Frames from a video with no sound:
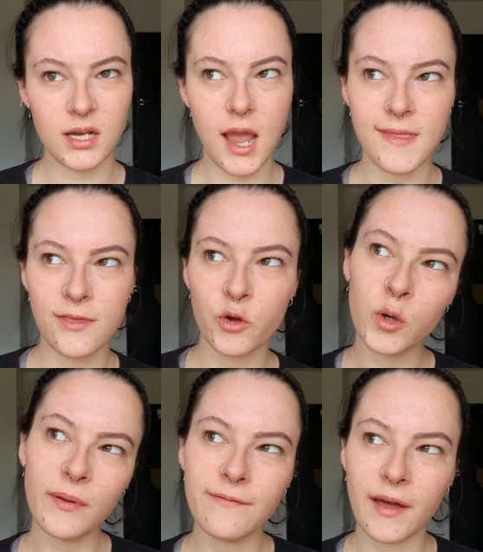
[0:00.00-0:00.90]
and they thought it
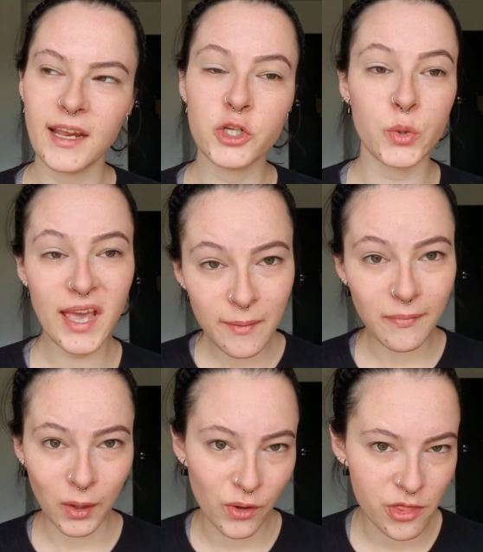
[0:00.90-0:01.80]
would be funny to hit
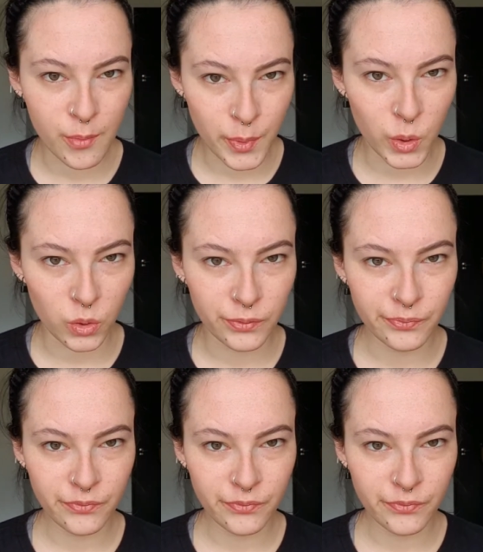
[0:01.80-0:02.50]
me with the ball.